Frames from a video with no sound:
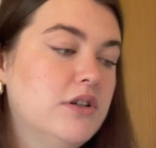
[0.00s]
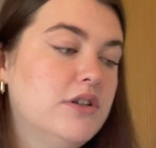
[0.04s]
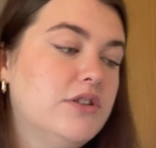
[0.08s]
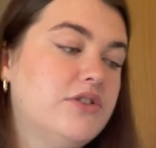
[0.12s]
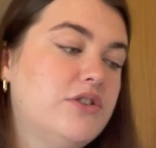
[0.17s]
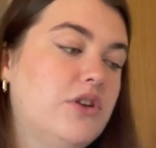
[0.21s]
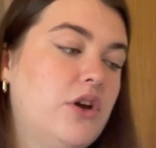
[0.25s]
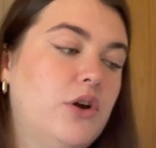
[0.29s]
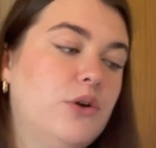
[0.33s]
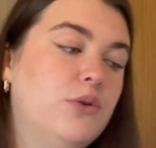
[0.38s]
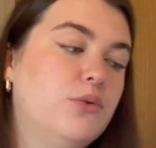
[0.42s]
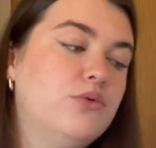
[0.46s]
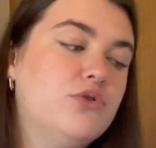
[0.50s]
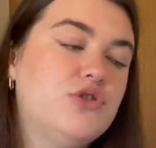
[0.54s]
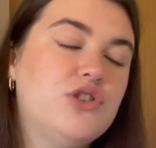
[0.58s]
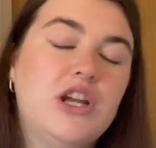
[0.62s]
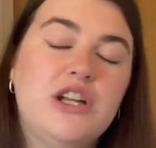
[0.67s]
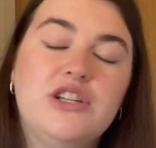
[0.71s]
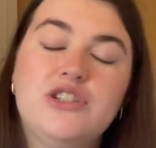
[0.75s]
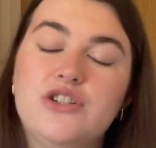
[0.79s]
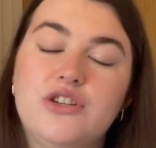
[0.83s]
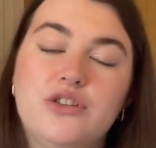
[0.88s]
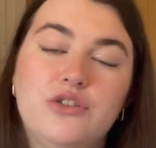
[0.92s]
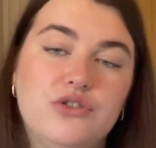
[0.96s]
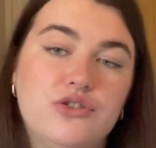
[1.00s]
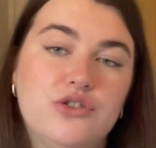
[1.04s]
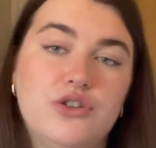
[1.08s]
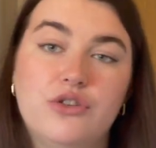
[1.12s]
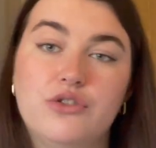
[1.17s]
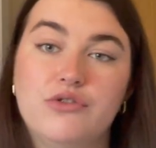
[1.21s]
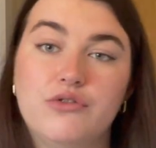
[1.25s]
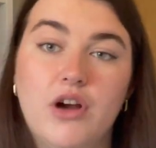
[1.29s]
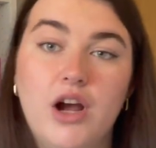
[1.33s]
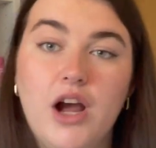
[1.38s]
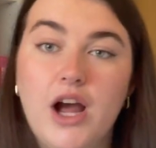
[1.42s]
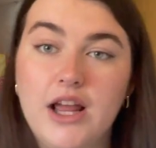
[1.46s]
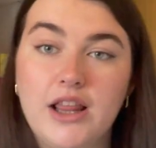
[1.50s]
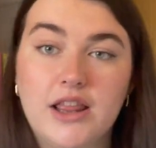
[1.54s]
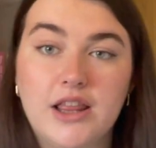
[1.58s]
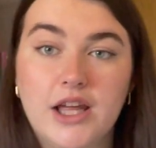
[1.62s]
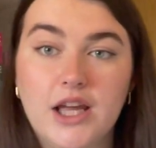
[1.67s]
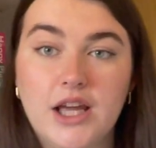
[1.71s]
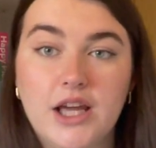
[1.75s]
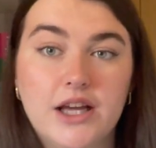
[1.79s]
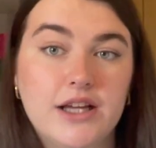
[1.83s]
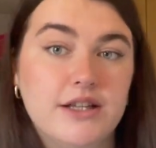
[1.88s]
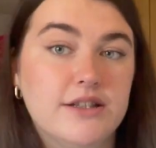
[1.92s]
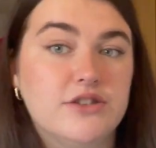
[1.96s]
So changing your genre, I
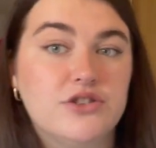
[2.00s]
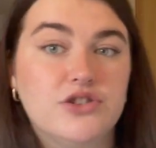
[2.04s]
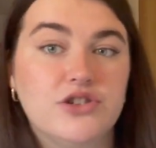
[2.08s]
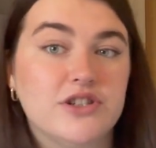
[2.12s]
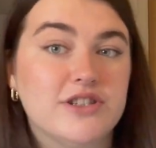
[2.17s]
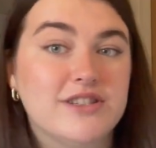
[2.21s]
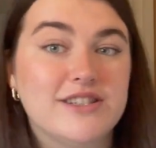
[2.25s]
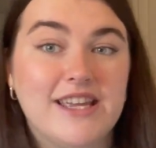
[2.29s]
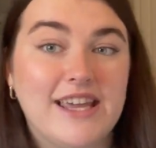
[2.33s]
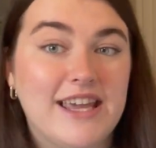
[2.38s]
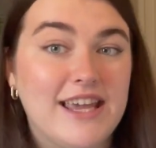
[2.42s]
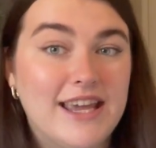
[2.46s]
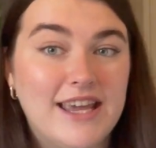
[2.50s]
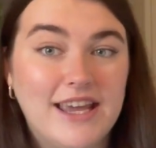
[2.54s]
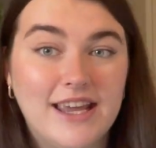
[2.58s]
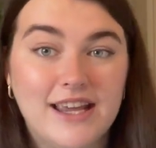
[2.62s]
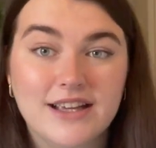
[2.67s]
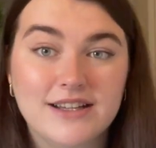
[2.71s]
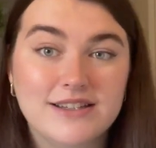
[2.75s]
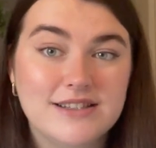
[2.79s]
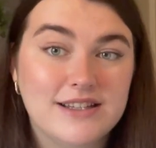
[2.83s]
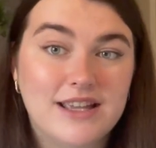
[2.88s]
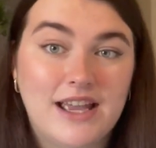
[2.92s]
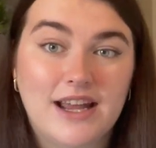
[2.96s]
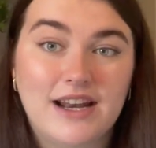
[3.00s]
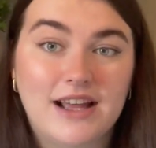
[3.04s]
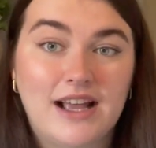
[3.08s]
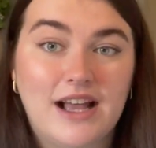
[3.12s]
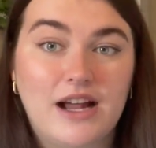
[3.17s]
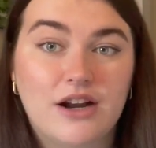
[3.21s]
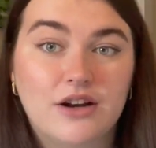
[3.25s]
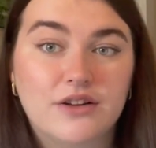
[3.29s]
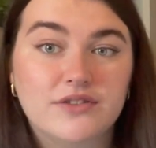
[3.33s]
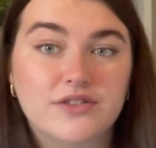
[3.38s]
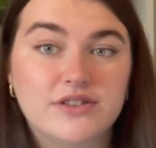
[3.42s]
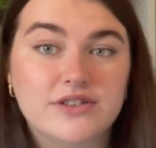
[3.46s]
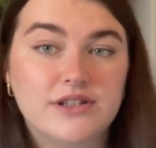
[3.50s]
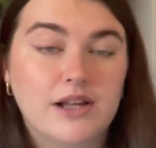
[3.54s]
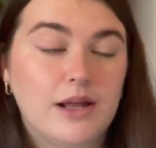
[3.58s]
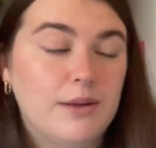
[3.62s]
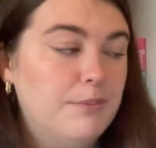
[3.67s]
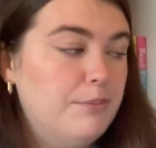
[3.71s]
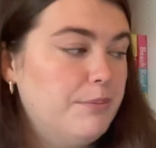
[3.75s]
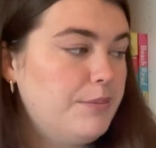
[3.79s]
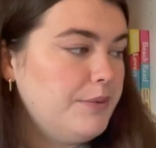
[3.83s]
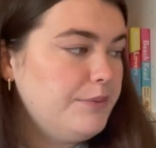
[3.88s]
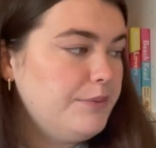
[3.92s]
think, is just key to getting out of the slump.